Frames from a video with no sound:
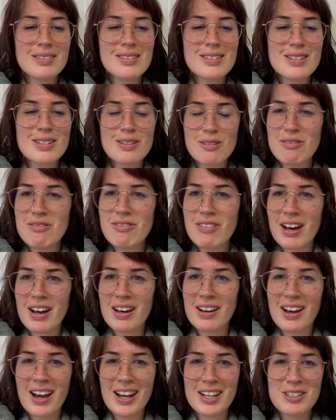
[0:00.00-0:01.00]
so
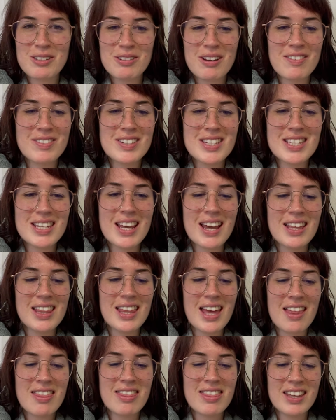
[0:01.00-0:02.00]
far. I do have to say
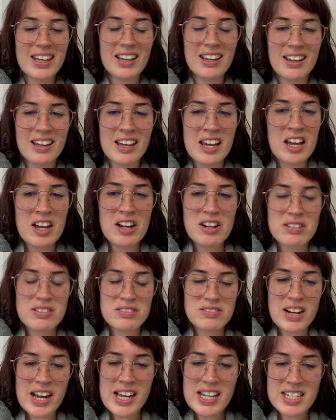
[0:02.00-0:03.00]
that the
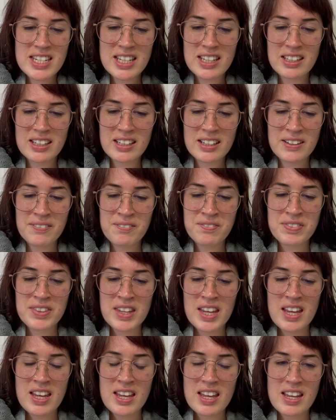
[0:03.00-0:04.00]
writing
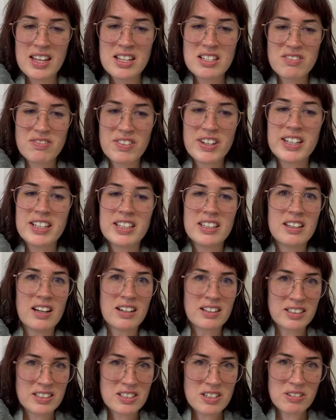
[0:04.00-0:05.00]
is very
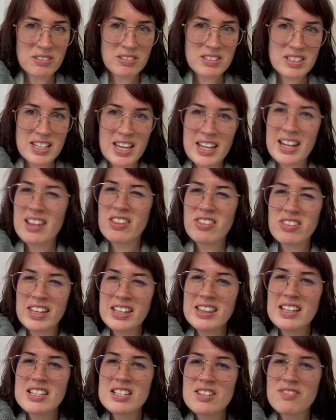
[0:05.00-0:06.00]
young adult, and I think
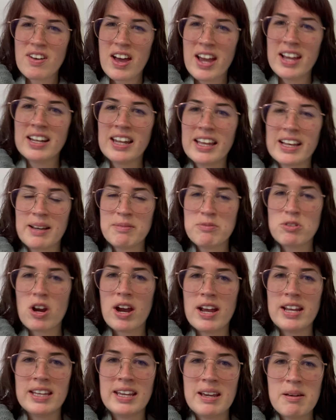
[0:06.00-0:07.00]
that's fine. Like, I'm
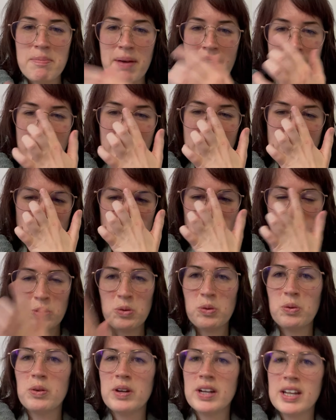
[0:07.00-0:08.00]
trying to get back
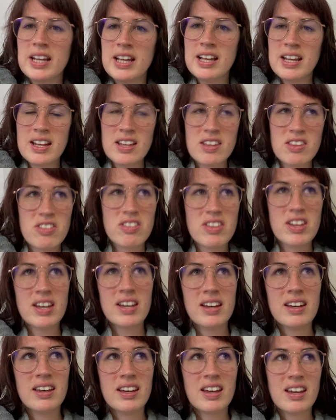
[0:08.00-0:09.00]
into
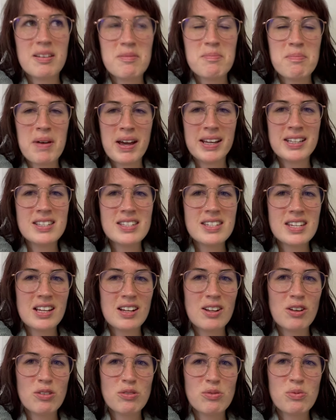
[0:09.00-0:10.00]
the mindset
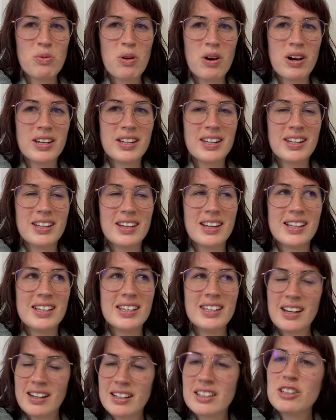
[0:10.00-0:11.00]
of what a
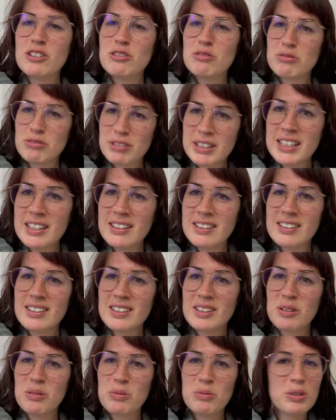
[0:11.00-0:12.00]
young reader
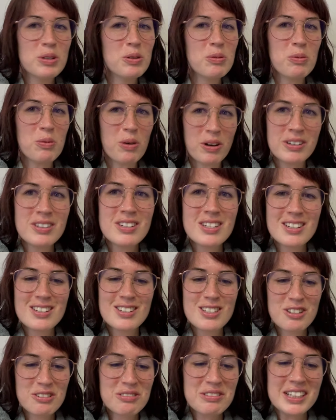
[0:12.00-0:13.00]
would want
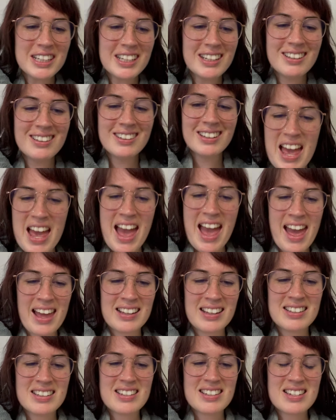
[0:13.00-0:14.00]
to read.
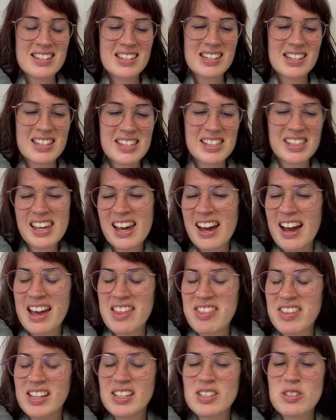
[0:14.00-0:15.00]
And yeah, I
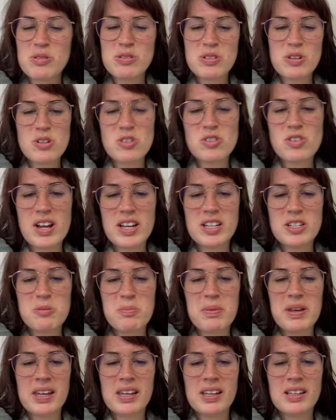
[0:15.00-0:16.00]
think it's also strange
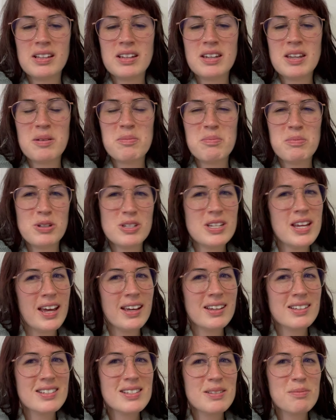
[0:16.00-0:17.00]
being in
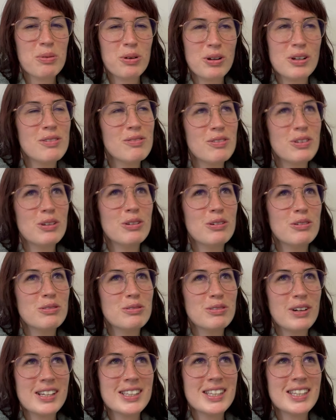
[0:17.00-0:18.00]
MURTAGH's point of view
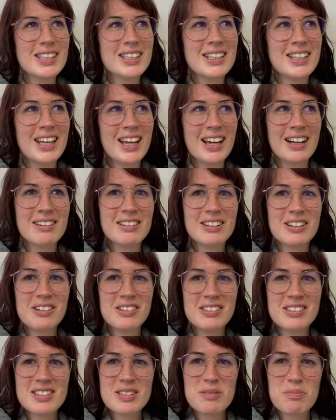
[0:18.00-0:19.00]
rather than
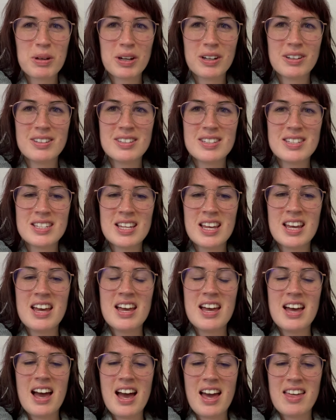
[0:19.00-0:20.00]
Aragorn's, because
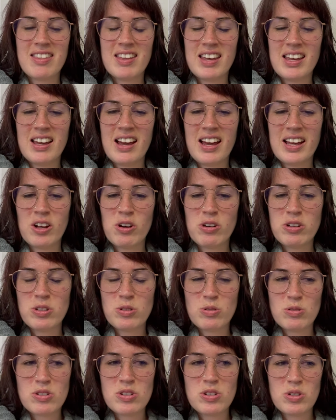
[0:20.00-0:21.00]
I think I got
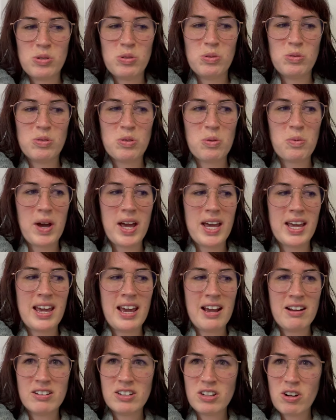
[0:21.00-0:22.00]
used to the way
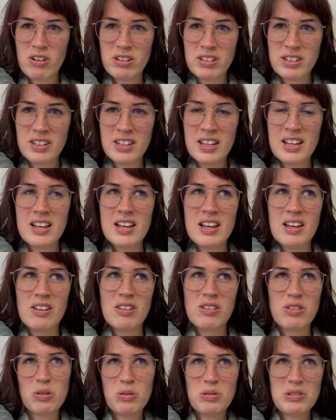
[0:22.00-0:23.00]
Aragorn
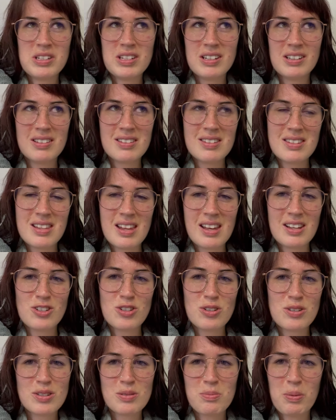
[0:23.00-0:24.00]
thought slash
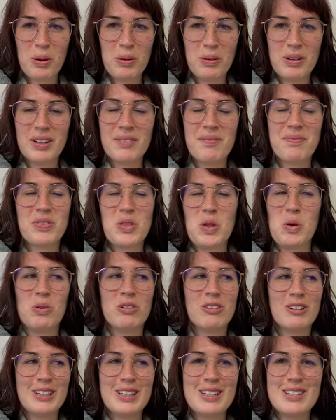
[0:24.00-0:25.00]
spoke, or
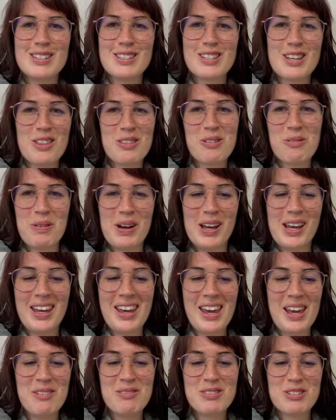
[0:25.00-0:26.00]
at least the way
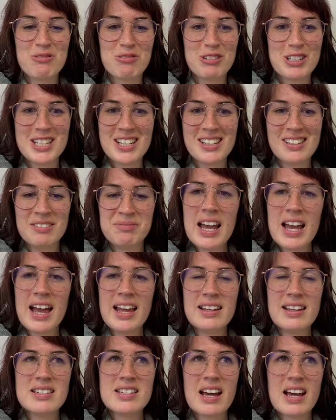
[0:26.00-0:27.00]
he was written.
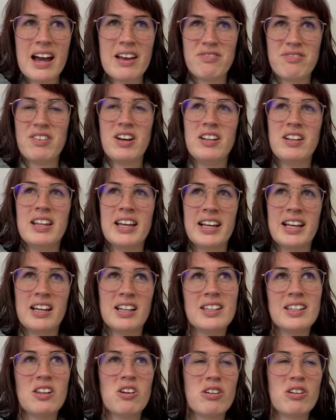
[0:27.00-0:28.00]
And I felt like a
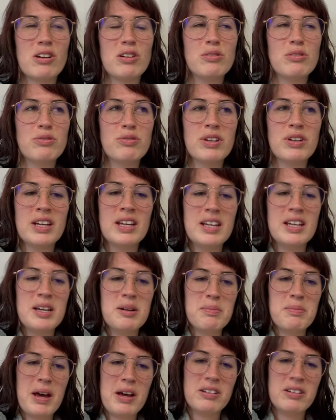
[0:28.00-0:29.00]
lot of
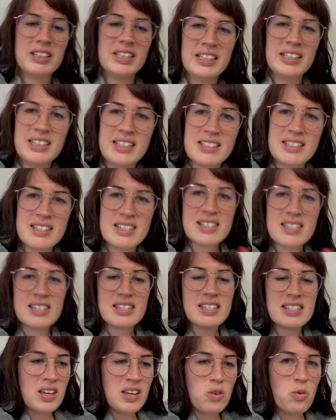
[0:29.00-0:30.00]
Paolini's
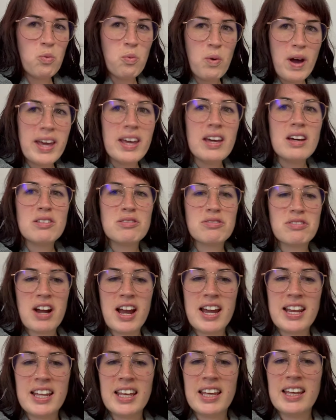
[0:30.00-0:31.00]
way of
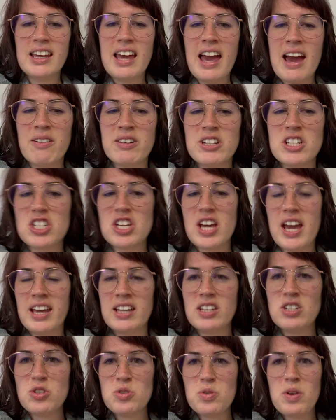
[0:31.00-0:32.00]
writing, how it
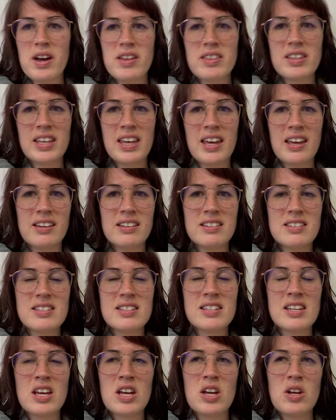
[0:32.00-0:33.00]
changed throughout the years,
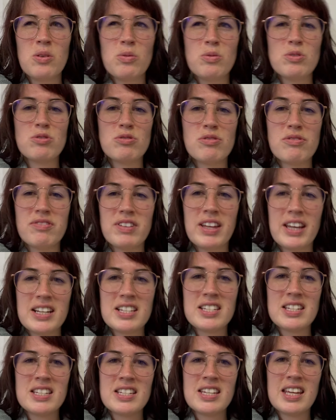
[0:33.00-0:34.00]
was
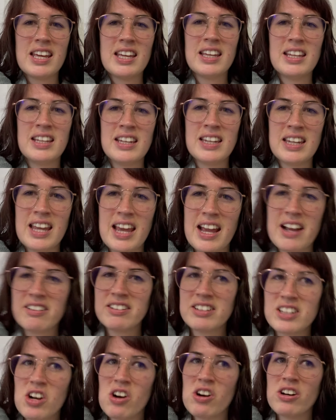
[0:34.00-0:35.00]
reflected in
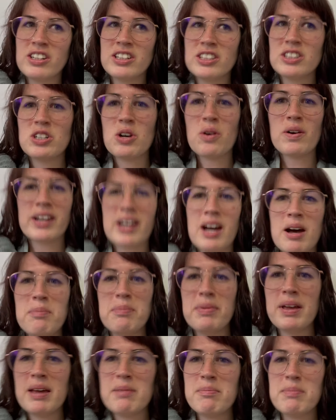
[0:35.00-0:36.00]
Aragorn growing up
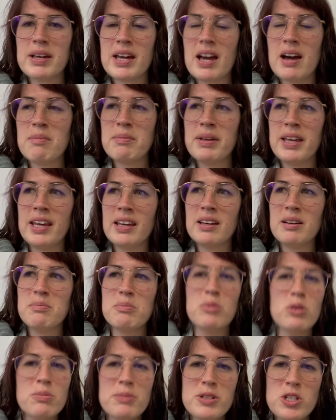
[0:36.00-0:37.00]
and becoming
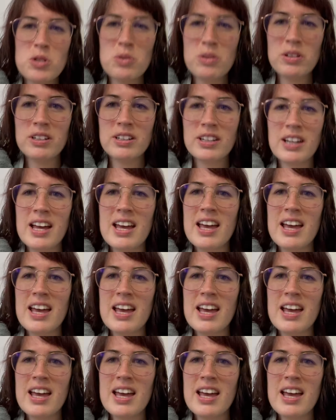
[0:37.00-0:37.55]
more mature.